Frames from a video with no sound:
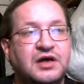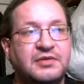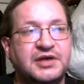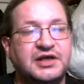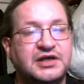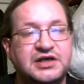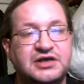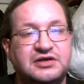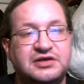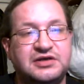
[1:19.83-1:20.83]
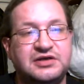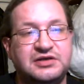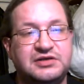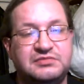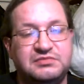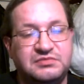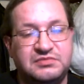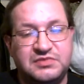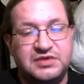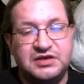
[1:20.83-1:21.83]
I mean,
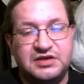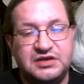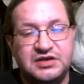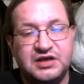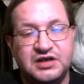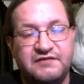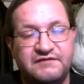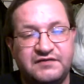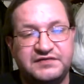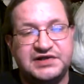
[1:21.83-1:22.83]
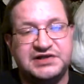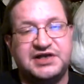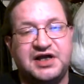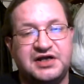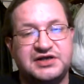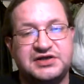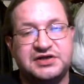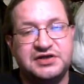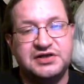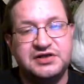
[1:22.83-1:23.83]
the level of disgust
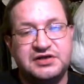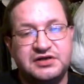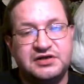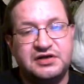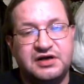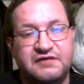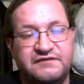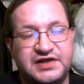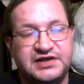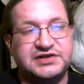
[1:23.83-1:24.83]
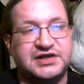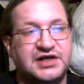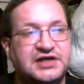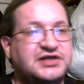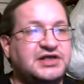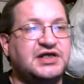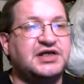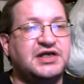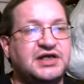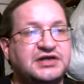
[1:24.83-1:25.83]
of things that I
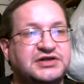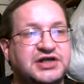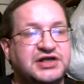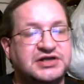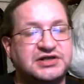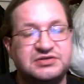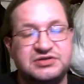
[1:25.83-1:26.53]
see is just